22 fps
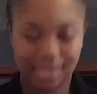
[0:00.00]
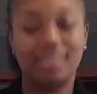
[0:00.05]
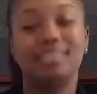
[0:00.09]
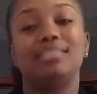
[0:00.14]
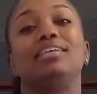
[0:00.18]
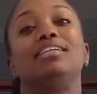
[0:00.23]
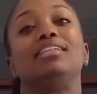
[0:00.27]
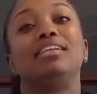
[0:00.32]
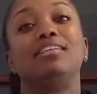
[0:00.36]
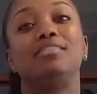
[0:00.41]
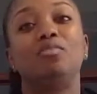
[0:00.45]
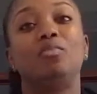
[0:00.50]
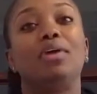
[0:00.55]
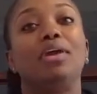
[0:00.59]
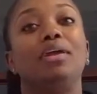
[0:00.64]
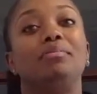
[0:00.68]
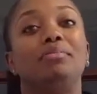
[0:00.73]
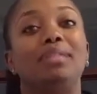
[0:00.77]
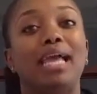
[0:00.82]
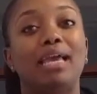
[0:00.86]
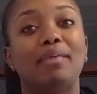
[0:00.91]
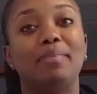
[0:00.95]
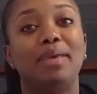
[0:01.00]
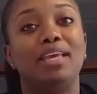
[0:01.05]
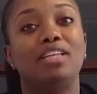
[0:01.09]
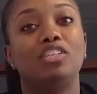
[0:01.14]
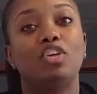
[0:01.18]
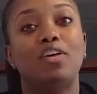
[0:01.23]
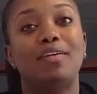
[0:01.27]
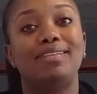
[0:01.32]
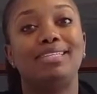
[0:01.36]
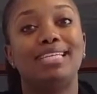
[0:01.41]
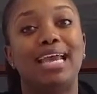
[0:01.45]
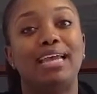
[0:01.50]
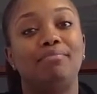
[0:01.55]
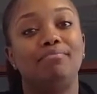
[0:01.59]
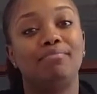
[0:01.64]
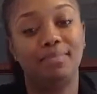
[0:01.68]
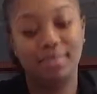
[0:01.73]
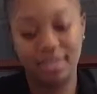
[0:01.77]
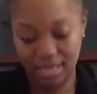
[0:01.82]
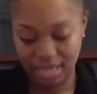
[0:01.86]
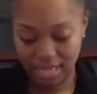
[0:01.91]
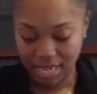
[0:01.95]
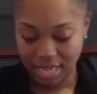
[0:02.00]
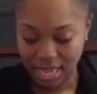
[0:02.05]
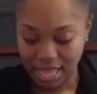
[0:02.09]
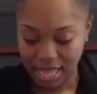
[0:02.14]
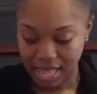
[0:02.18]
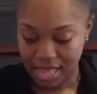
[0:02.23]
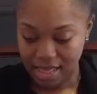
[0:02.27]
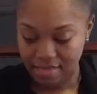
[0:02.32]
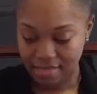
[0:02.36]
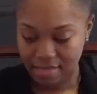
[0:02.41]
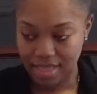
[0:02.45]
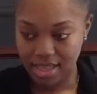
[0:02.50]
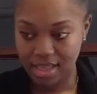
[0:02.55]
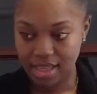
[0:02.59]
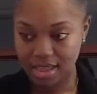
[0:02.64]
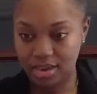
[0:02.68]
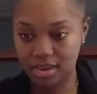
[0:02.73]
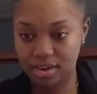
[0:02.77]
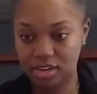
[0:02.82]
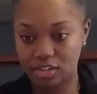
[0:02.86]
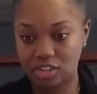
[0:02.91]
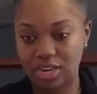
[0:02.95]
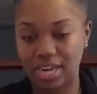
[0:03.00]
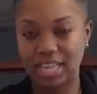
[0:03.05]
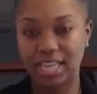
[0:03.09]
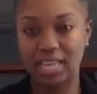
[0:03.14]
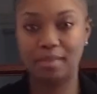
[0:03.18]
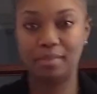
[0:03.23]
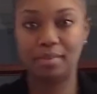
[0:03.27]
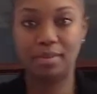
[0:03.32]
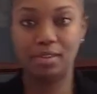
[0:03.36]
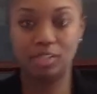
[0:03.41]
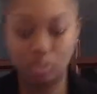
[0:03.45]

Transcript: because I love wearing black pants all the time. And then try to keep it